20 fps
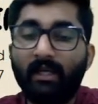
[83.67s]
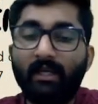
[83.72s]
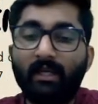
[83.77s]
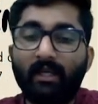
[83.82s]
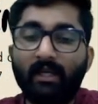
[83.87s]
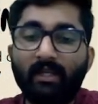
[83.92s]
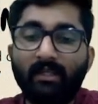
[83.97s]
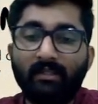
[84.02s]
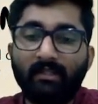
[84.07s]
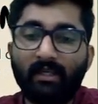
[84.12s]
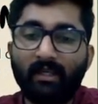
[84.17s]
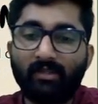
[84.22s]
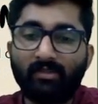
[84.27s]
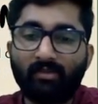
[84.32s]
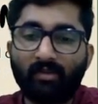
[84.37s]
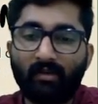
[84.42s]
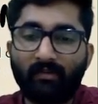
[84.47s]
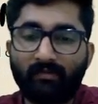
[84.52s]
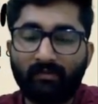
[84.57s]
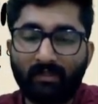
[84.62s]
In case
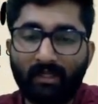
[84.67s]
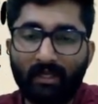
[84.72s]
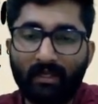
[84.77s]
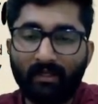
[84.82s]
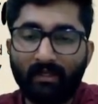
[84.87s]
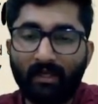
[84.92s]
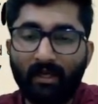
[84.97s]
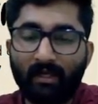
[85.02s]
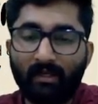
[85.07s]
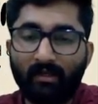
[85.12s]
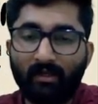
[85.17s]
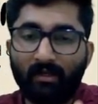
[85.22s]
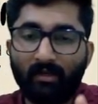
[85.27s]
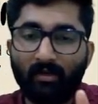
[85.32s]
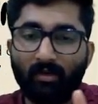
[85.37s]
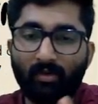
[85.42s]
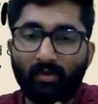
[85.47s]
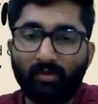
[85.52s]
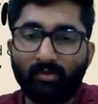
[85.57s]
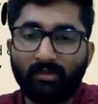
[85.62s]
of Telangana,
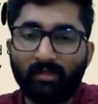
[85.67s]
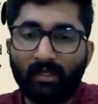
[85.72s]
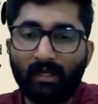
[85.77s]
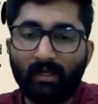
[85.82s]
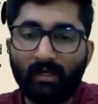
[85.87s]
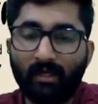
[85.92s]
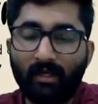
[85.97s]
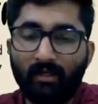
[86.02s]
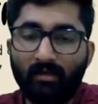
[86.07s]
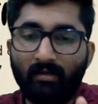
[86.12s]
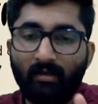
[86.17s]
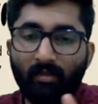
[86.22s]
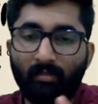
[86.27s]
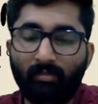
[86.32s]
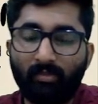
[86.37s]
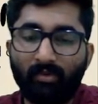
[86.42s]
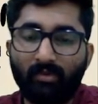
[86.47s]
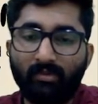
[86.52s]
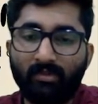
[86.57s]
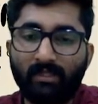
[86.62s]
Uttarakhand,
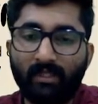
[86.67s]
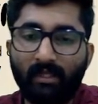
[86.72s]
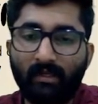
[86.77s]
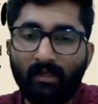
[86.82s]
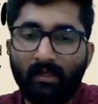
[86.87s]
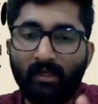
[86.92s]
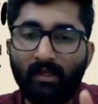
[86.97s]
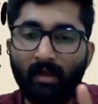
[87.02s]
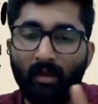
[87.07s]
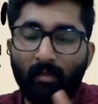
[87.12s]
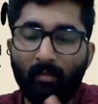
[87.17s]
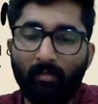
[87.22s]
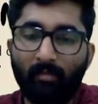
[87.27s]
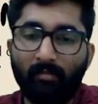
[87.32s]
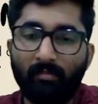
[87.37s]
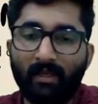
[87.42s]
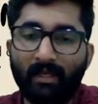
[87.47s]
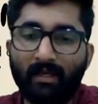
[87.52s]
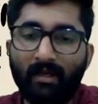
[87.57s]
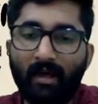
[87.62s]
Puducherry,
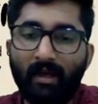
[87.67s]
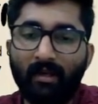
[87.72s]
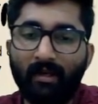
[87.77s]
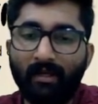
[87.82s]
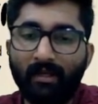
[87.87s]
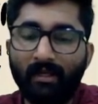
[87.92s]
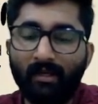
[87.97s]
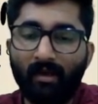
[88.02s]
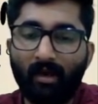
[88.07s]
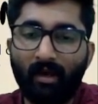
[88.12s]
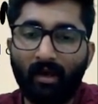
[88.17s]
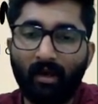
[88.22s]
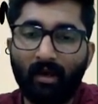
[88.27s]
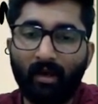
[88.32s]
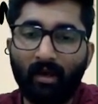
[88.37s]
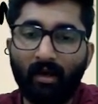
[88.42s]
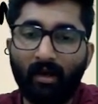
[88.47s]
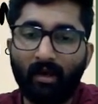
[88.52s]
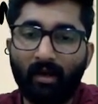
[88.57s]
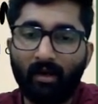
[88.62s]
Meghalaya,
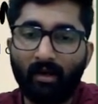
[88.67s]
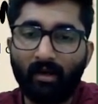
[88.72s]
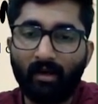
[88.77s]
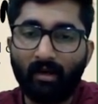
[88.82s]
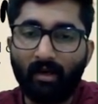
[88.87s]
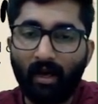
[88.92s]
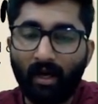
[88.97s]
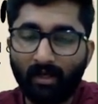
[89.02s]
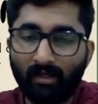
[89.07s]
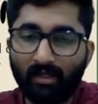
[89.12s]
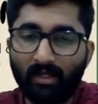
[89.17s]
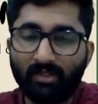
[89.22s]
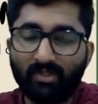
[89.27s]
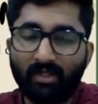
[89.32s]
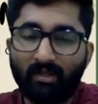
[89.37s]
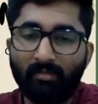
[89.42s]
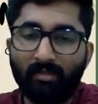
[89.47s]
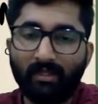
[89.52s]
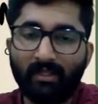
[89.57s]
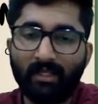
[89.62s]

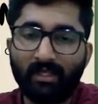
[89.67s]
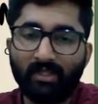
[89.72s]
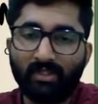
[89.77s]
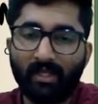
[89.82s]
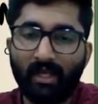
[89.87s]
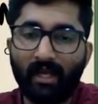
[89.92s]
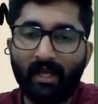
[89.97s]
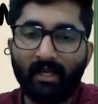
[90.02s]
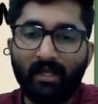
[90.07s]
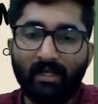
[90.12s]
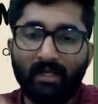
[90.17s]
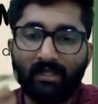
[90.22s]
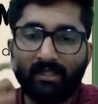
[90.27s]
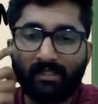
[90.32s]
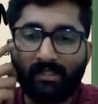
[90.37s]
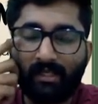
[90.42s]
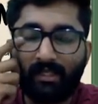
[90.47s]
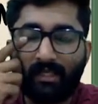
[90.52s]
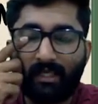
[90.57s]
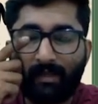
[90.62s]
Arunachal Pradesh and
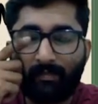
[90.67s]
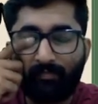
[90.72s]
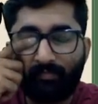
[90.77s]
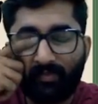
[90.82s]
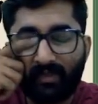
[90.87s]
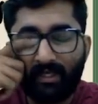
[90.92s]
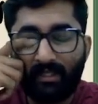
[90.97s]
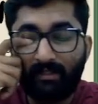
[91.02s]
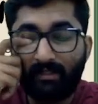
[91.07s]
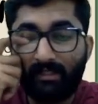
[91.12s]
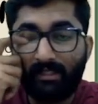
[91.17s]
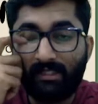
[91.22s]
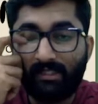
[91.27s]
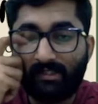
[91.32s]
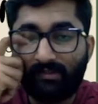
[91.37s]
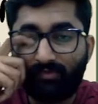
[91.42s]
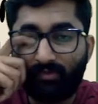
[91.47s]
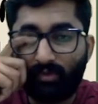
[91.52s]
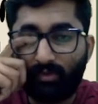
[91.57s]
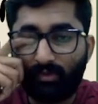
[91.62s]
Sikkim, in these
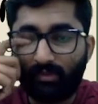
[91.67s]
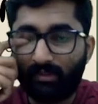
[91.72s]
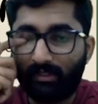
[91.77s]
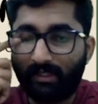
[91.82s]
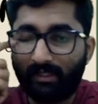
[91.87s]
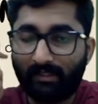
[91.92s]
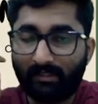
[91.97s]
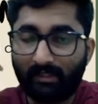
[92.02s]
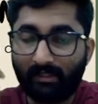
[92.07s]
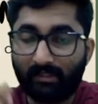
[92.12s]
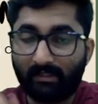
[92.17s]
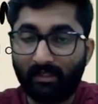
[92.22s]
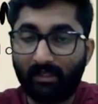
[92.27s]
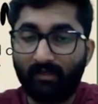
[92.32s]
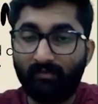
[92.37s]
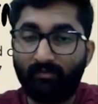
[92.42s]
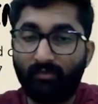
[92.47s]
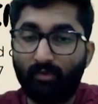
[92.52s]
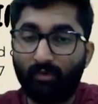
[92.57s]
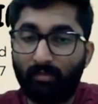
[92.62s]
4 cases,
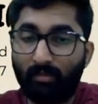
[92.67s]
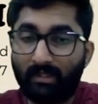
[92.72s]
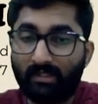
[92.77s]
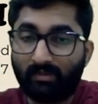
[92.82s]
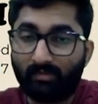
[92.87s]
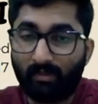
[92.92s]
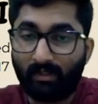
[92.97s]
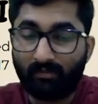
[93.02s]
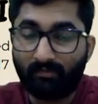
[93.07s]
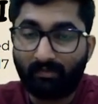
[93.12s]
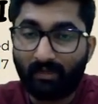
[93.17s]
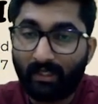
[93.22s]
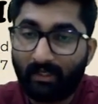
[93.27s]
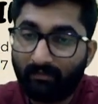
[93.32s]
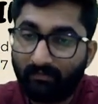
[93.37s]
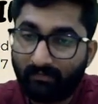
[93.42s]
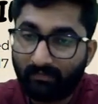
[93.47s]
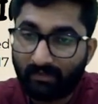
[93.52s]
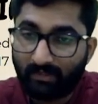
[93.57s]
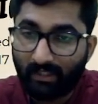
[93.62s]
in 4 plus 1,
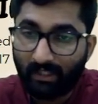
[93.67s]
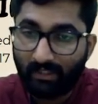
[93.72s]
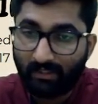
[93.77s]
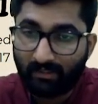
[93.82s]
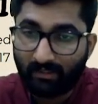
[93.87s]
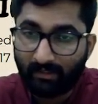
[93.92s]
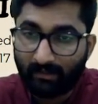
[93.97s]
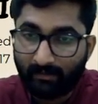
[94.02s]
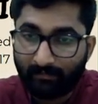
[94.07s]
5 states,